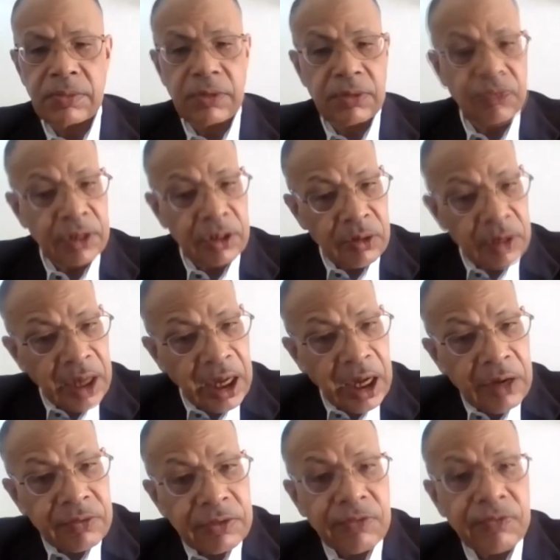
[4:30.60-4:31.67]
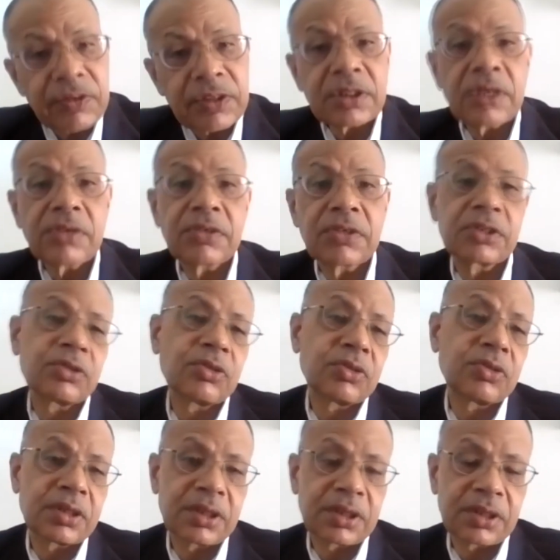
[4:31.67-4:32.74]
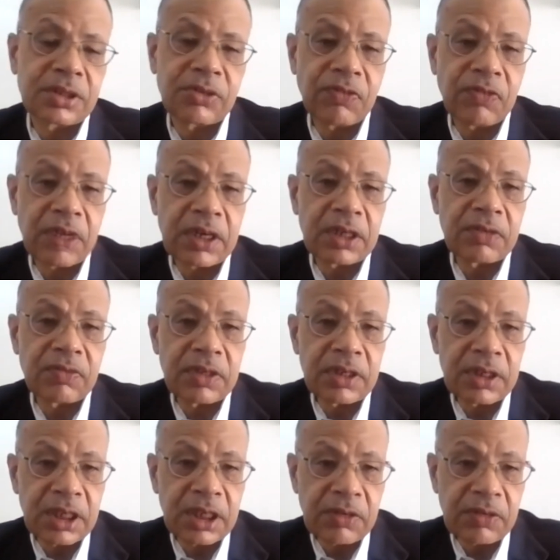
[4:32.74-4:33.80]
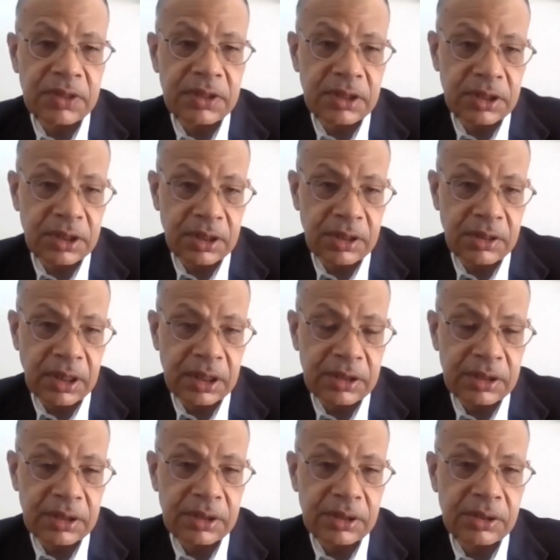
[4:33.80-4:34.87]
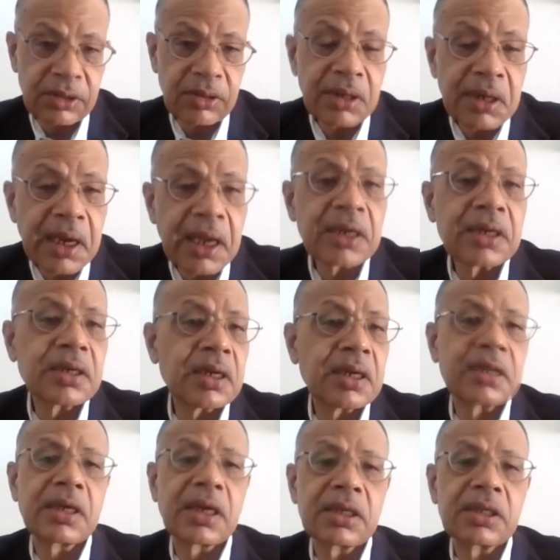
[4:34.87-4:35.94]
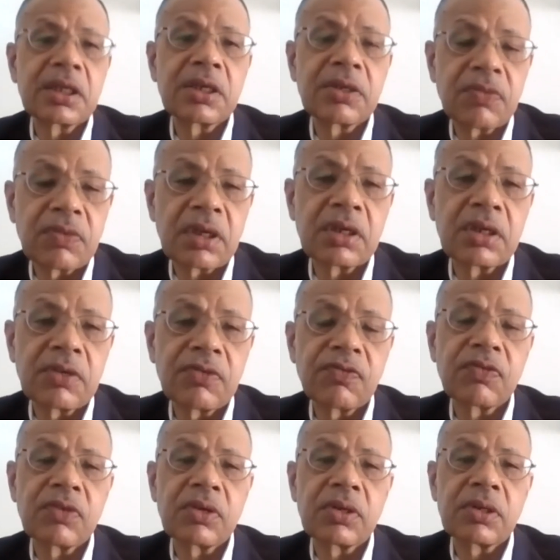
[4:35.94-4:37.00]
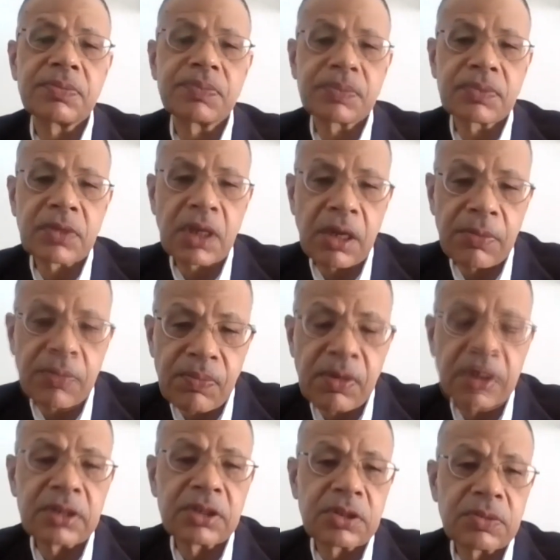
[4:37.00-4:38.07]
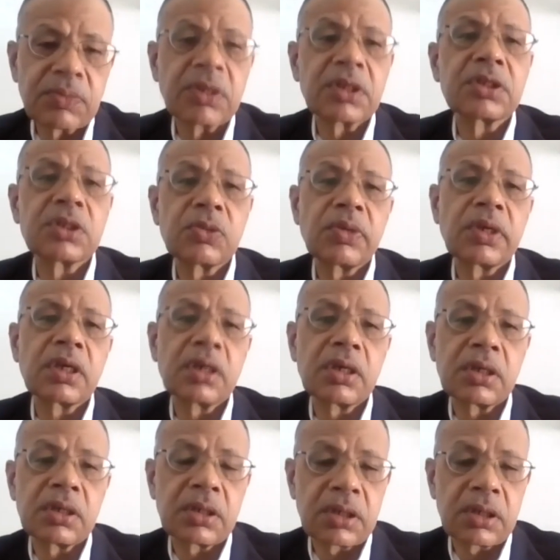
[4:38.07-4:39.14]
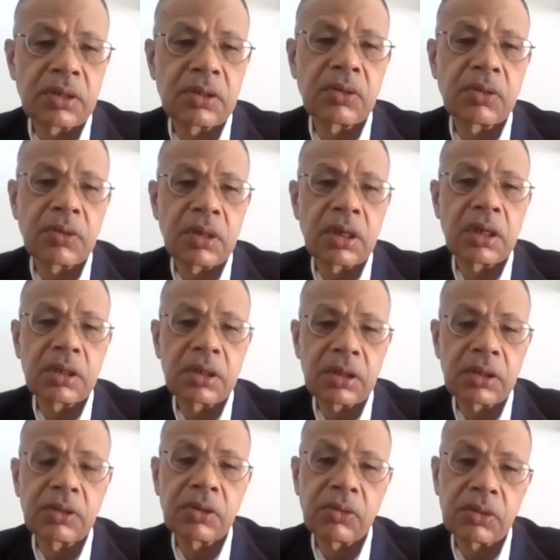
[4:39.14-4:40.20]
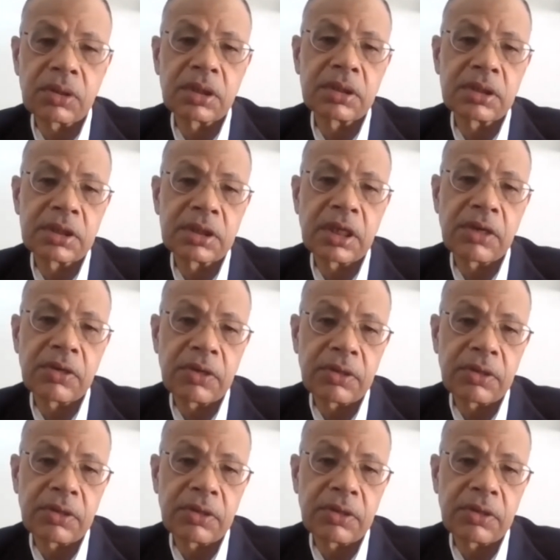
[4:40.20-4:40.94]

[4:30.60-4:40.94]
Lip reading: We don't have the fiscal resources to effectively deal with such a crisis. So net, I think we are in for a much, much weaker growth scenario.